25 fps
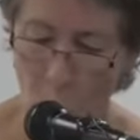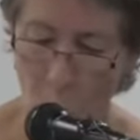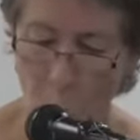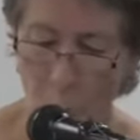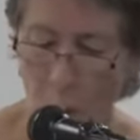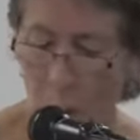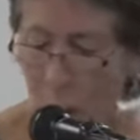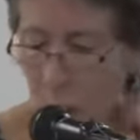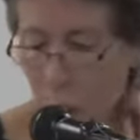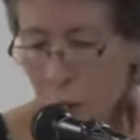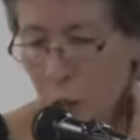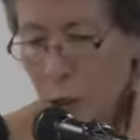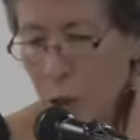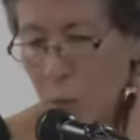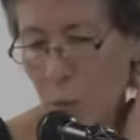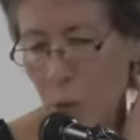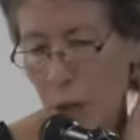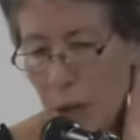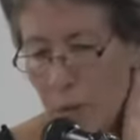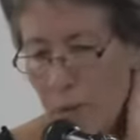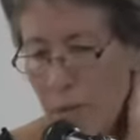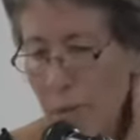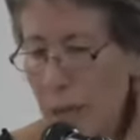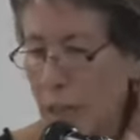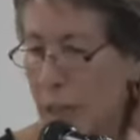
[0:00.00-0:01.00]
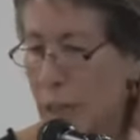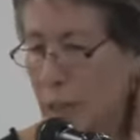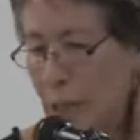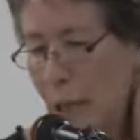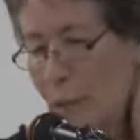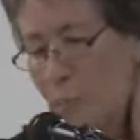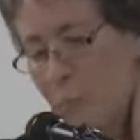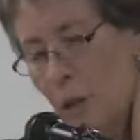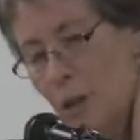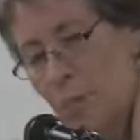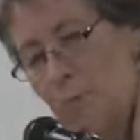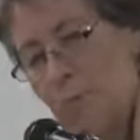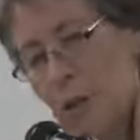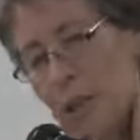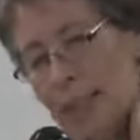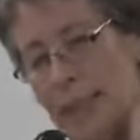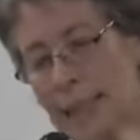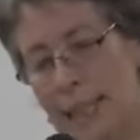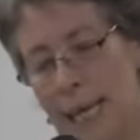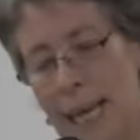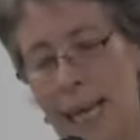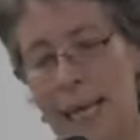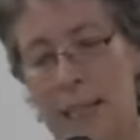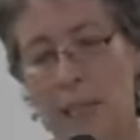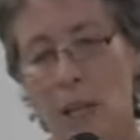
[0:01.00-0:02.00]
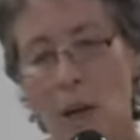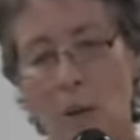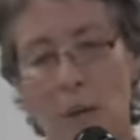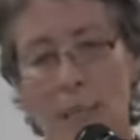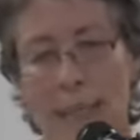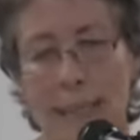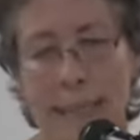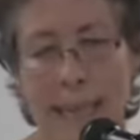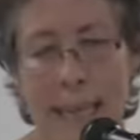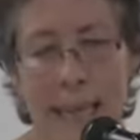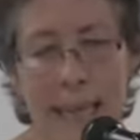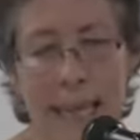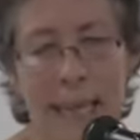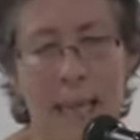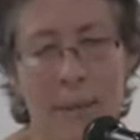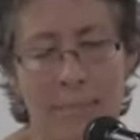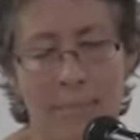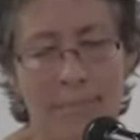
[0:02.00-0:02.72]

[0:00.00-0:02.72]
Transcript: What I do want to finish up by saying, though, is that